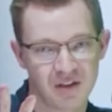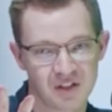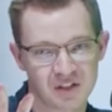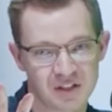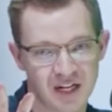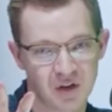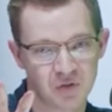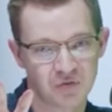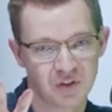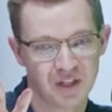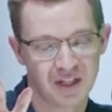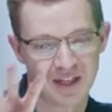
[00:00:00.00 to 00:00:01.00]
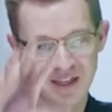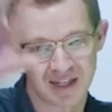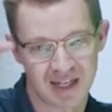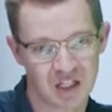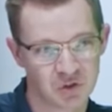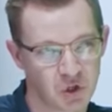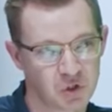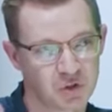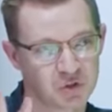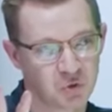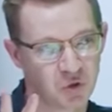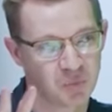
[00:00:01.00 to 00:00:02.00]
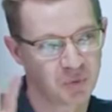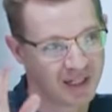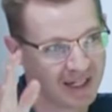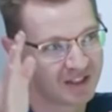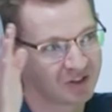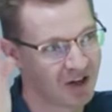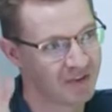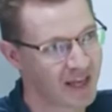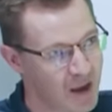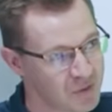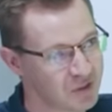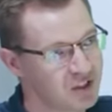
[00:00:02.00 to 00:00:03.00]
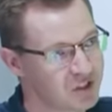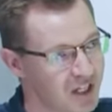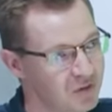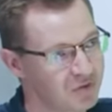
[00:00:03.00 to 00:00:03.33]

on the shelf, like in a grocery store, but it's on the Amazon